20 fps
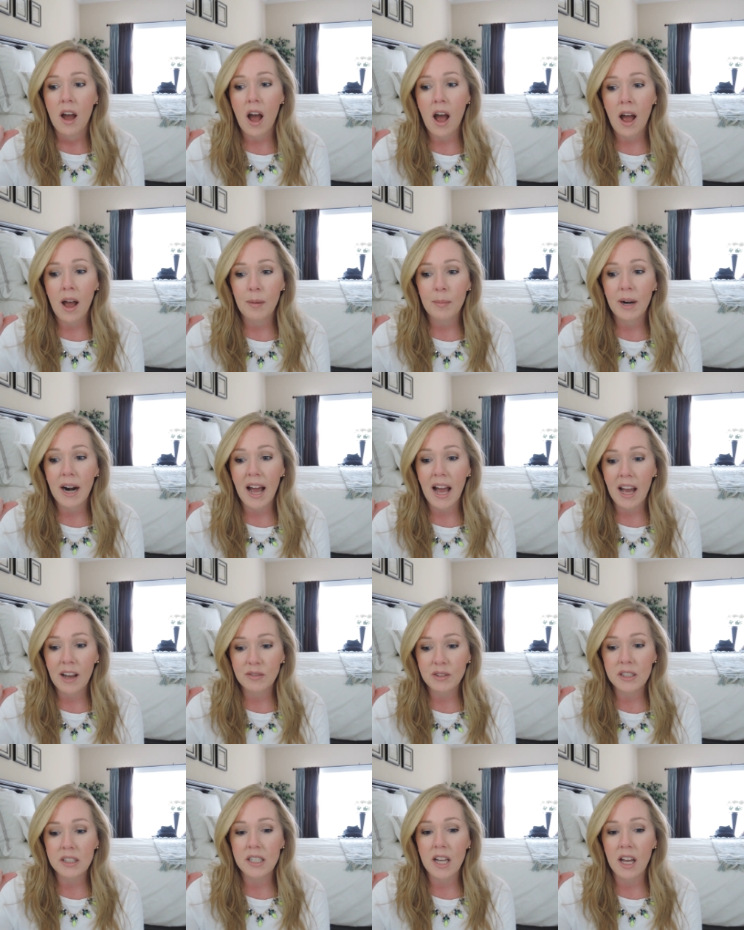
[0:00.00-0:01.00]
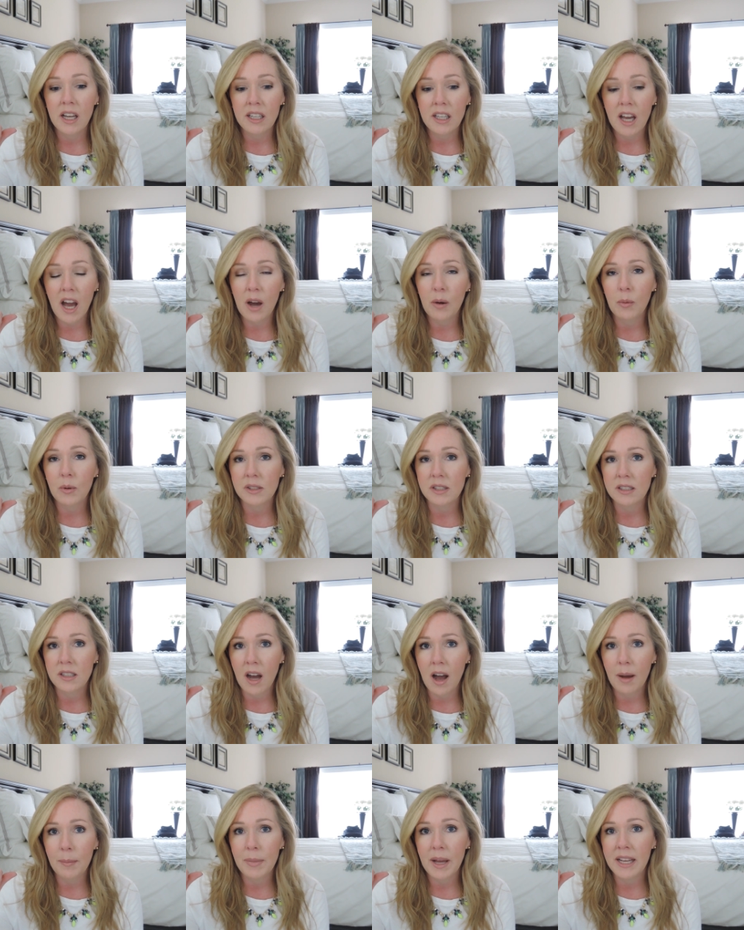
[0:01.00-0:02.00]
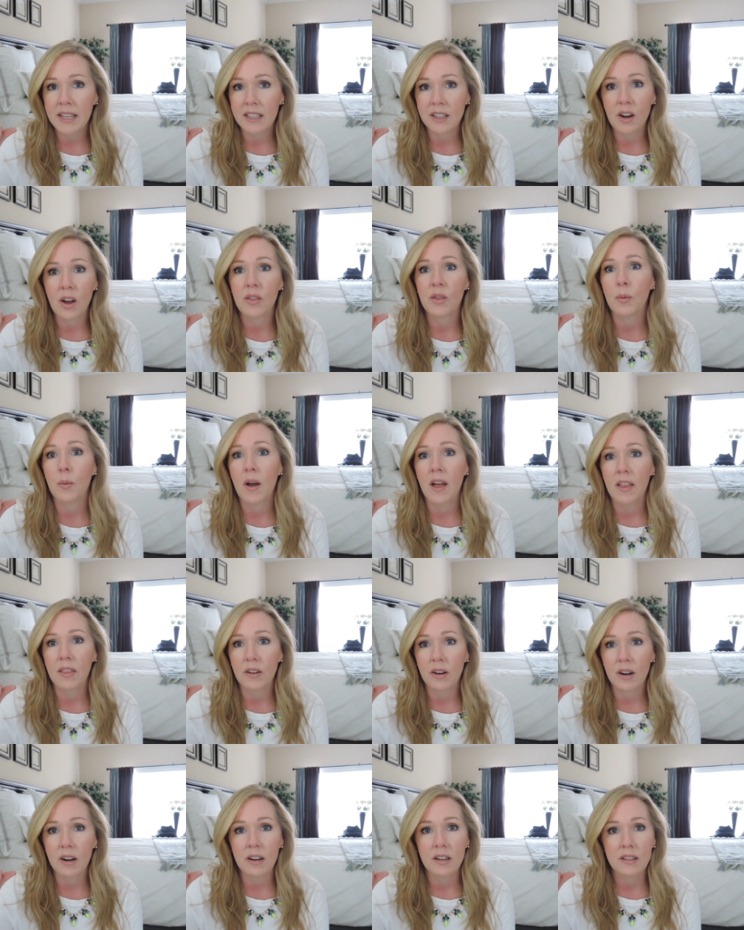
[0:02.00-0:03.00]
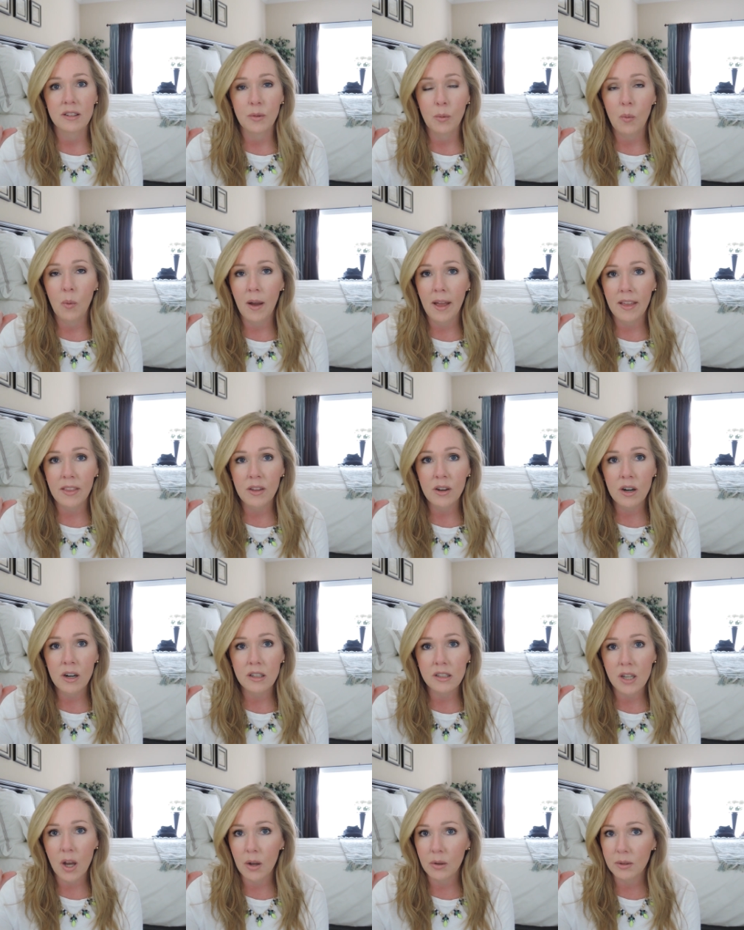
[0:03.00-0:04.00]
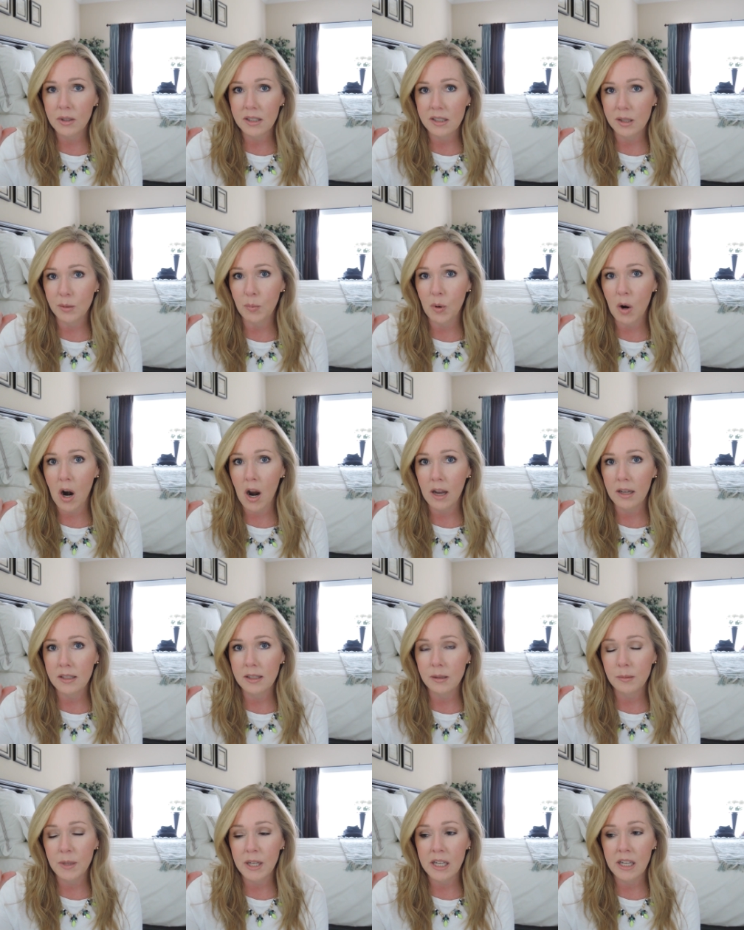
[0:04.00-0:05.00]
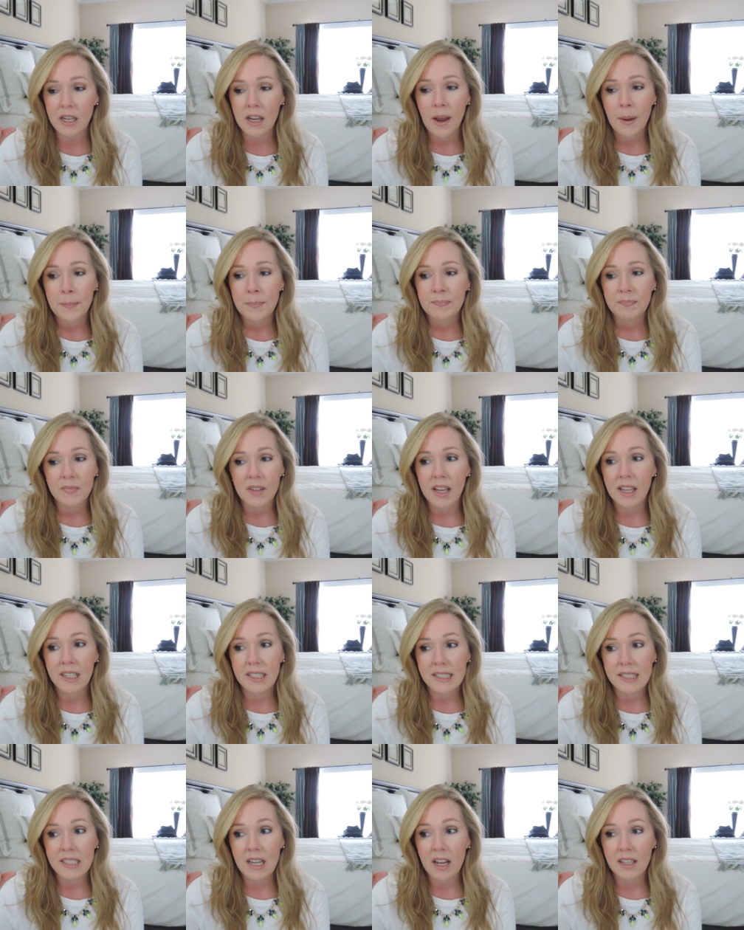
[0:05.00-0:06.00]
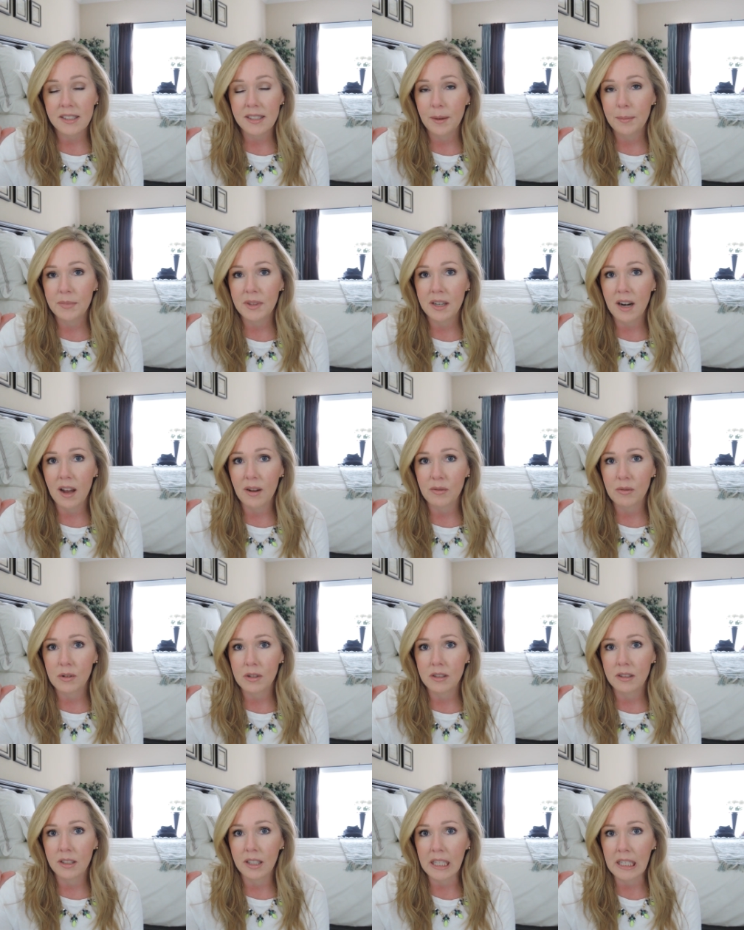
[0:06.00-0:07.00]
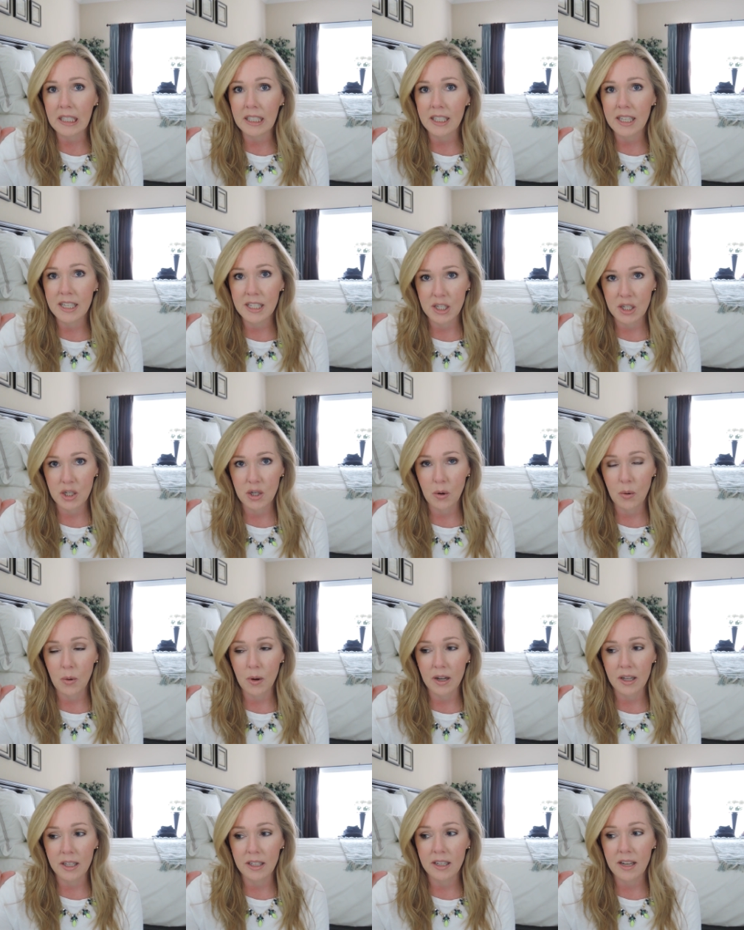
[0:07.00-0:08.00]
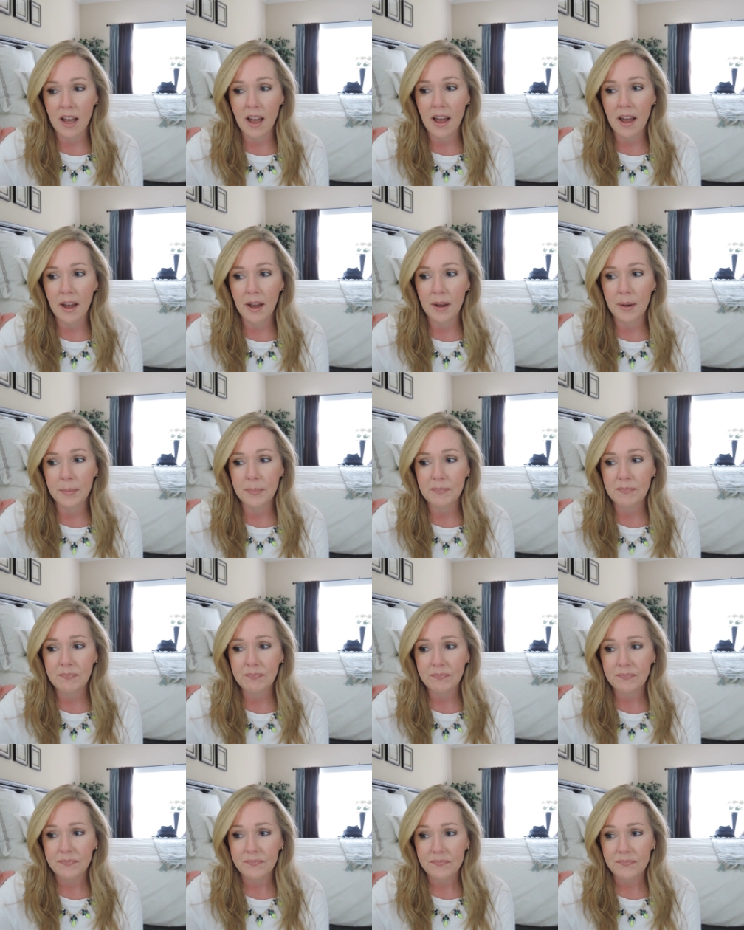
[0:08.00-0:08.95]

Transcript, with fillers: um, but i have to tell you i was not banking on the weather the weather totally surprised me and it's not something I've really enjoyed. Um,